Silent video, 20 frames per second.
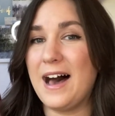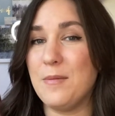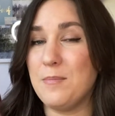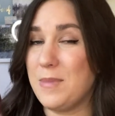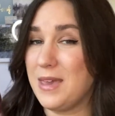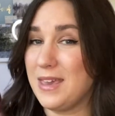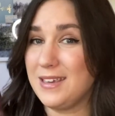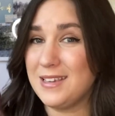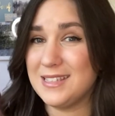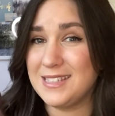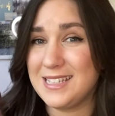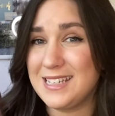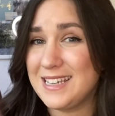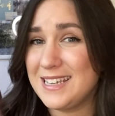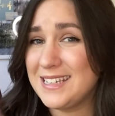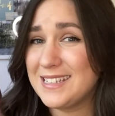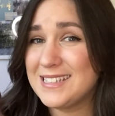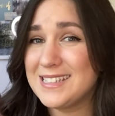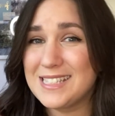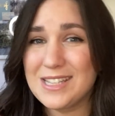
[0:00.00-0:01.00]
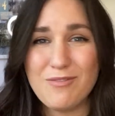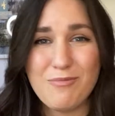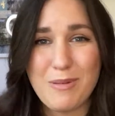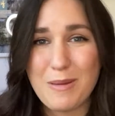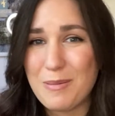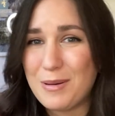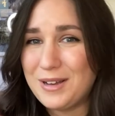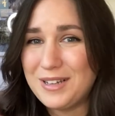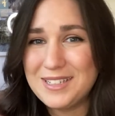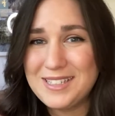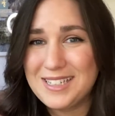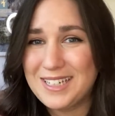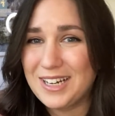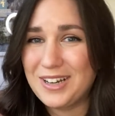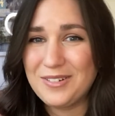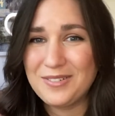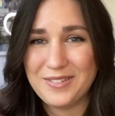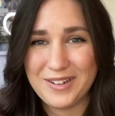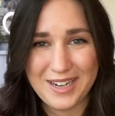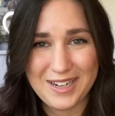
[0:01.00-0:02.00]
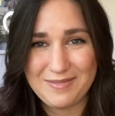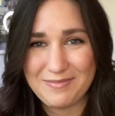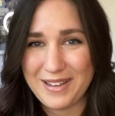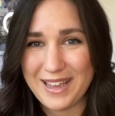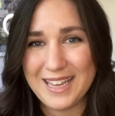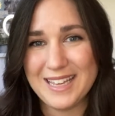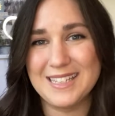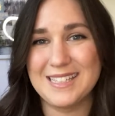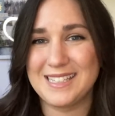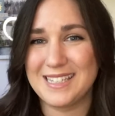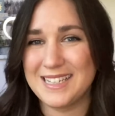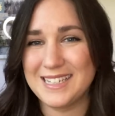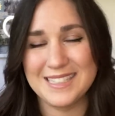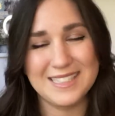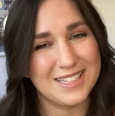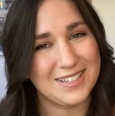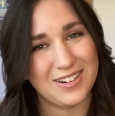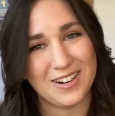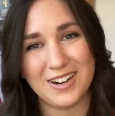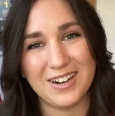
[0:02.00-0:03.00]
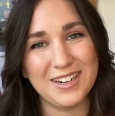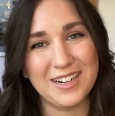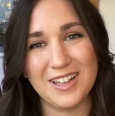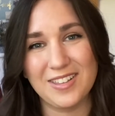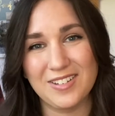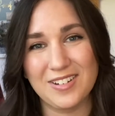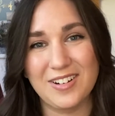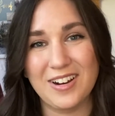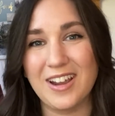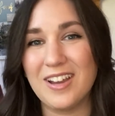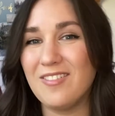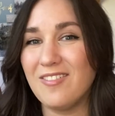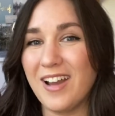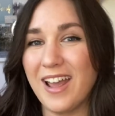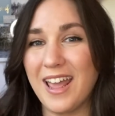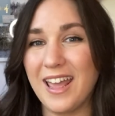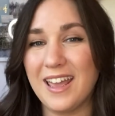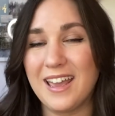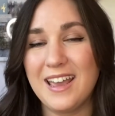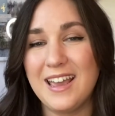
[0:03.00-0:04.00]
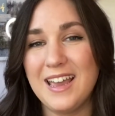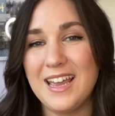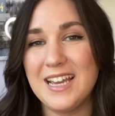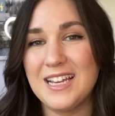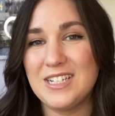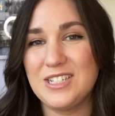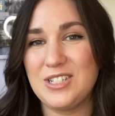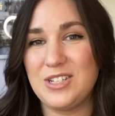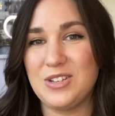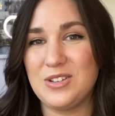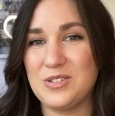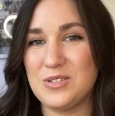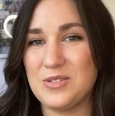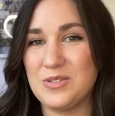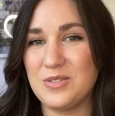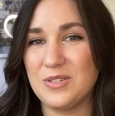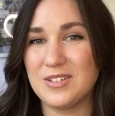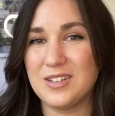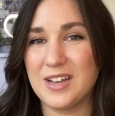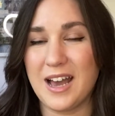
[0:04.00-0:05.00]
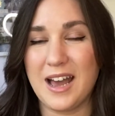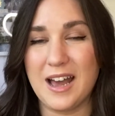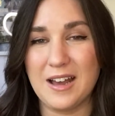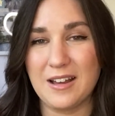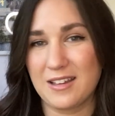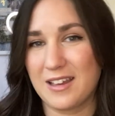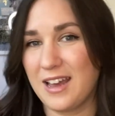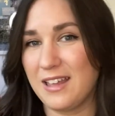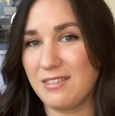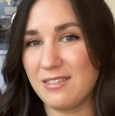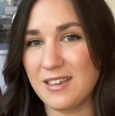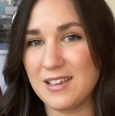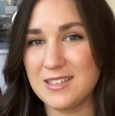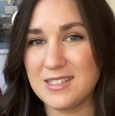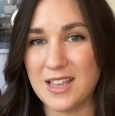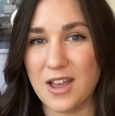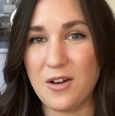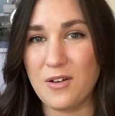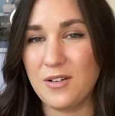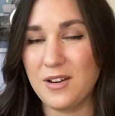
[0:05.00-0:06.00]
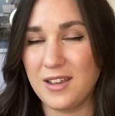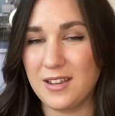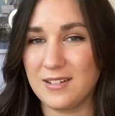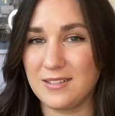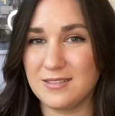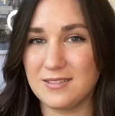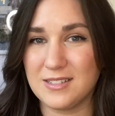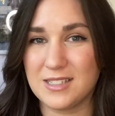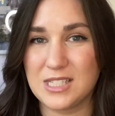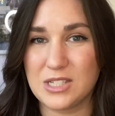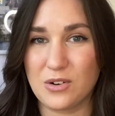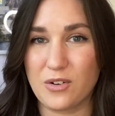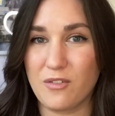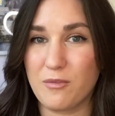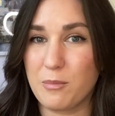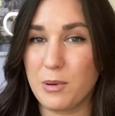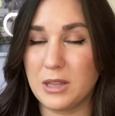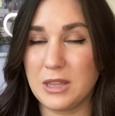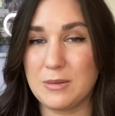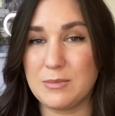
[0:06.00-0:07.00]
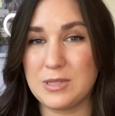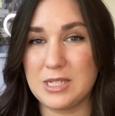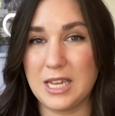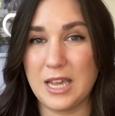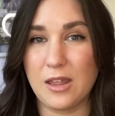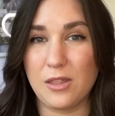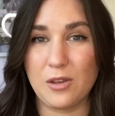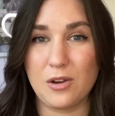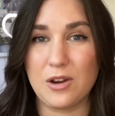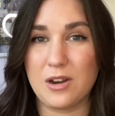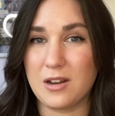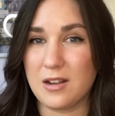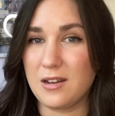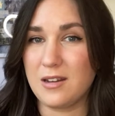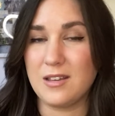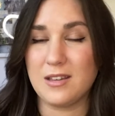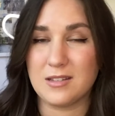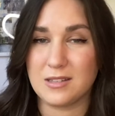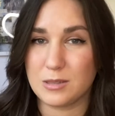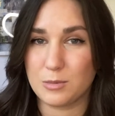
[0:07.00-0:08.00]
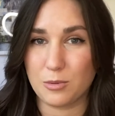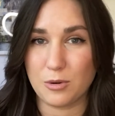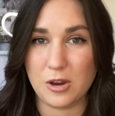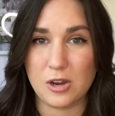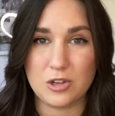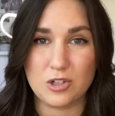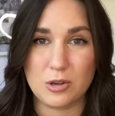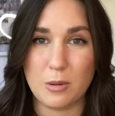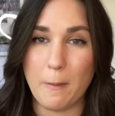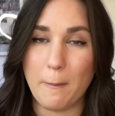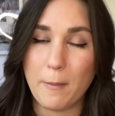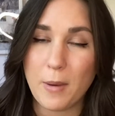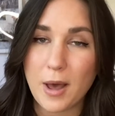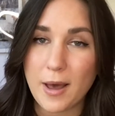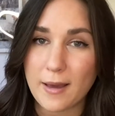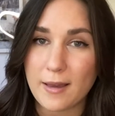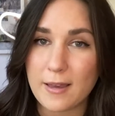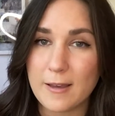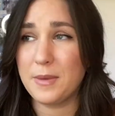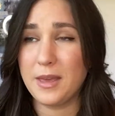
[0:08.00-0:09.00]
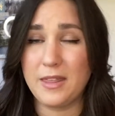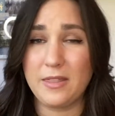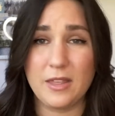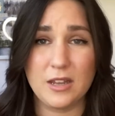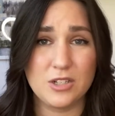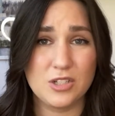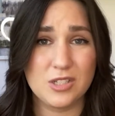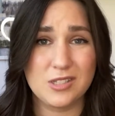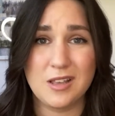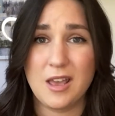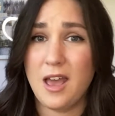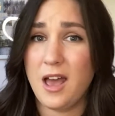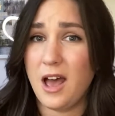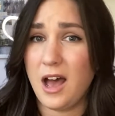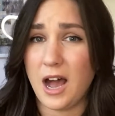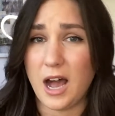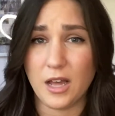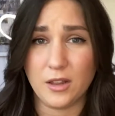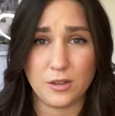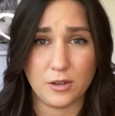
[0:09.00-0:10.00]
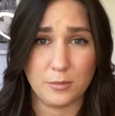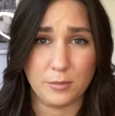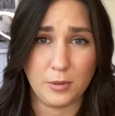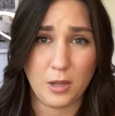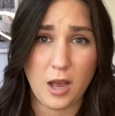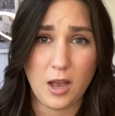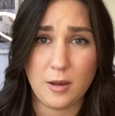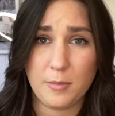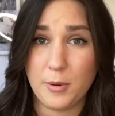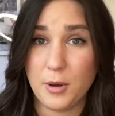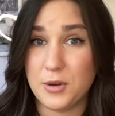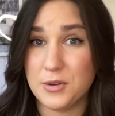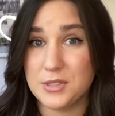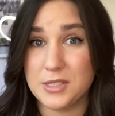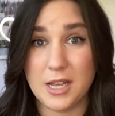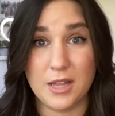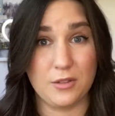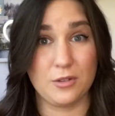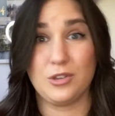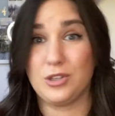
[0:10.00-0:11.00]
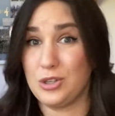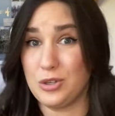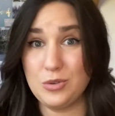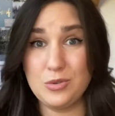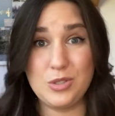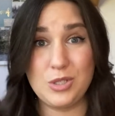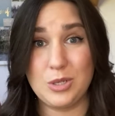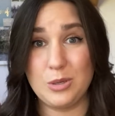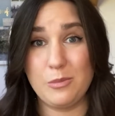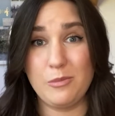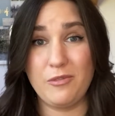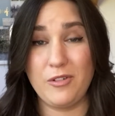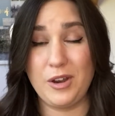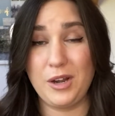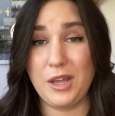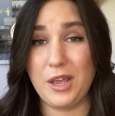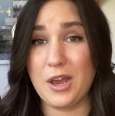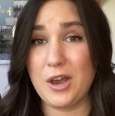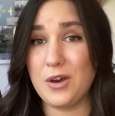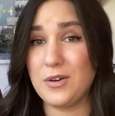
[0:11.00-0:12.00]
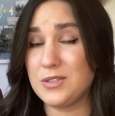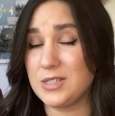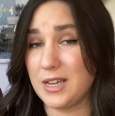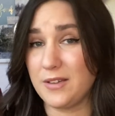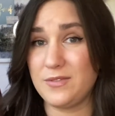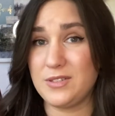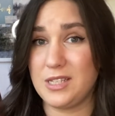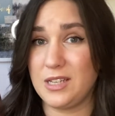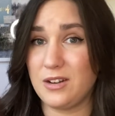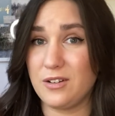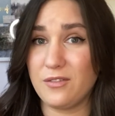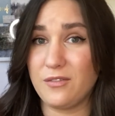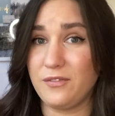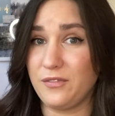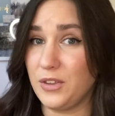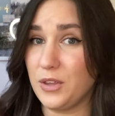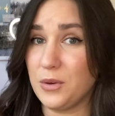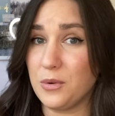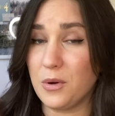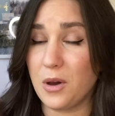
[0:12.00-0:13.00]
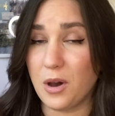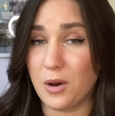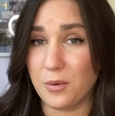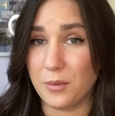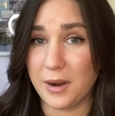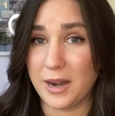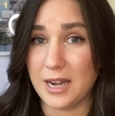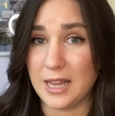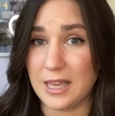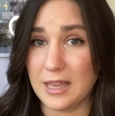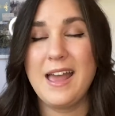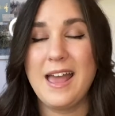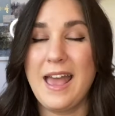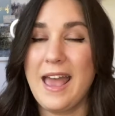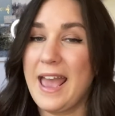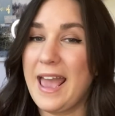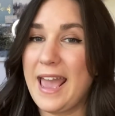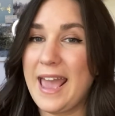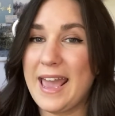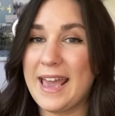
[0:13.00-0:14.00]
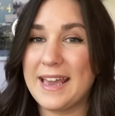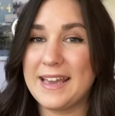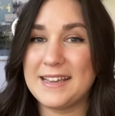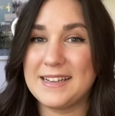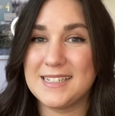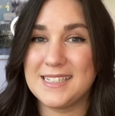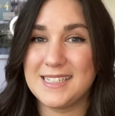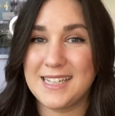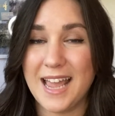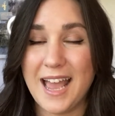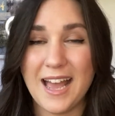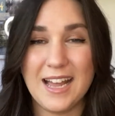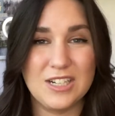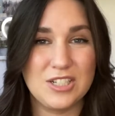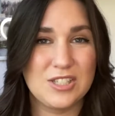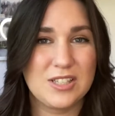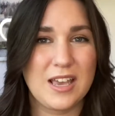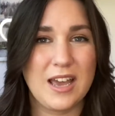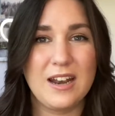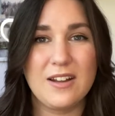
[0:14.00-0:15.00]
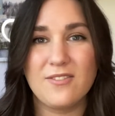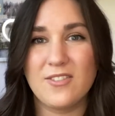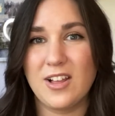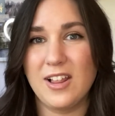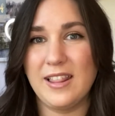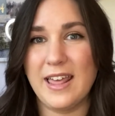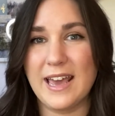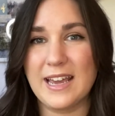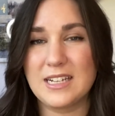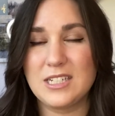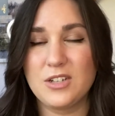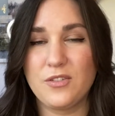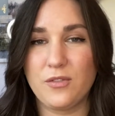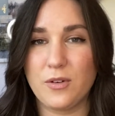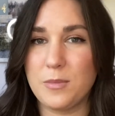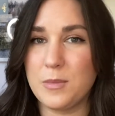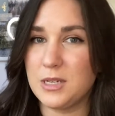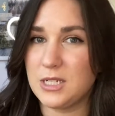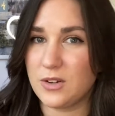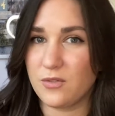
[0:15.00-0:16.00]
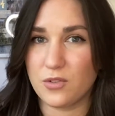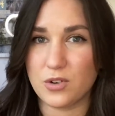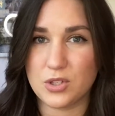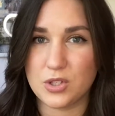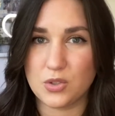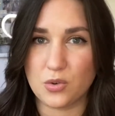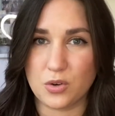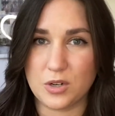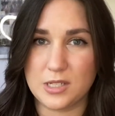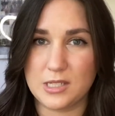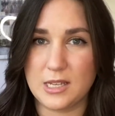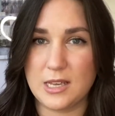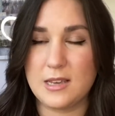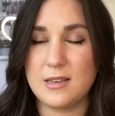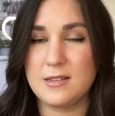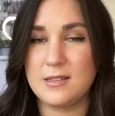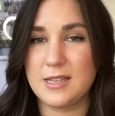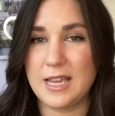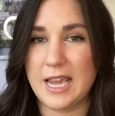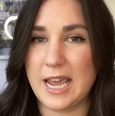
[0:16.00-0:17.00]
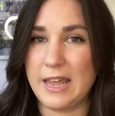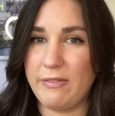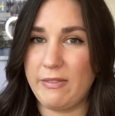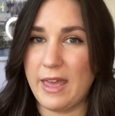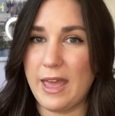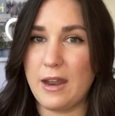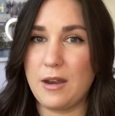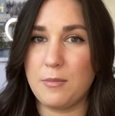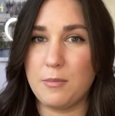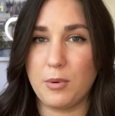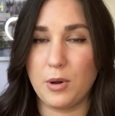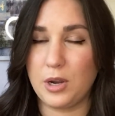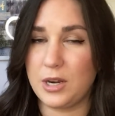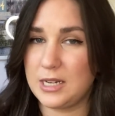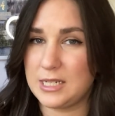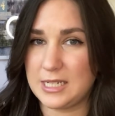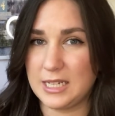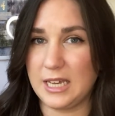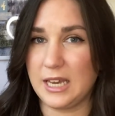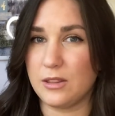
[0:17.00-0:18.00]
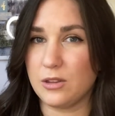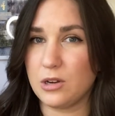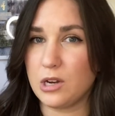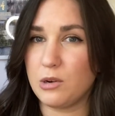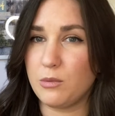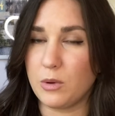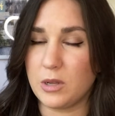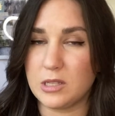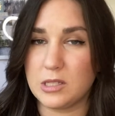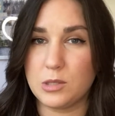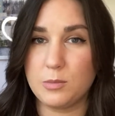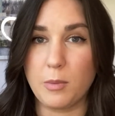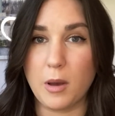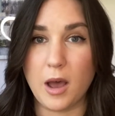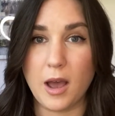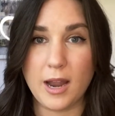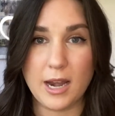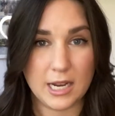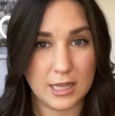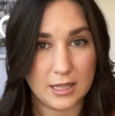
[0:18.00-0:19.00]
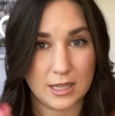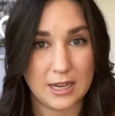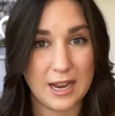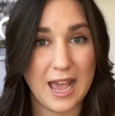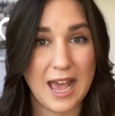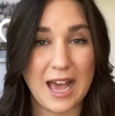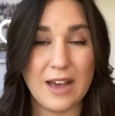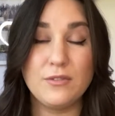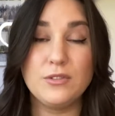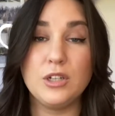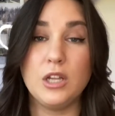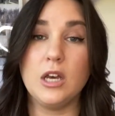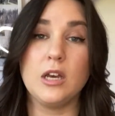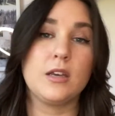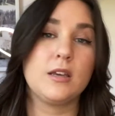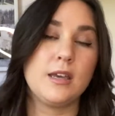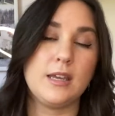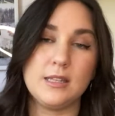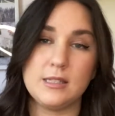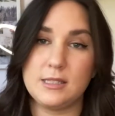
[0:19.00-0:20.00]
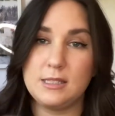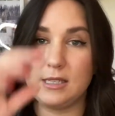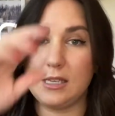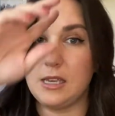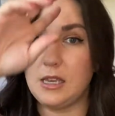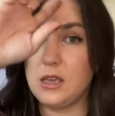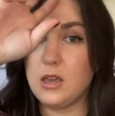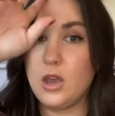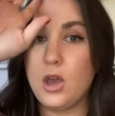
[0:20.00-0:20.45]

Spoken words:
Magazines, if people still read magazines, are another great way to cut things out and sort of put them together in an inspiration book. And then just other blog posts, other YouTube videos. I've seen a few already. And yeah, just kind of collect from the different sources and then put it together in one spot and then have a look and see,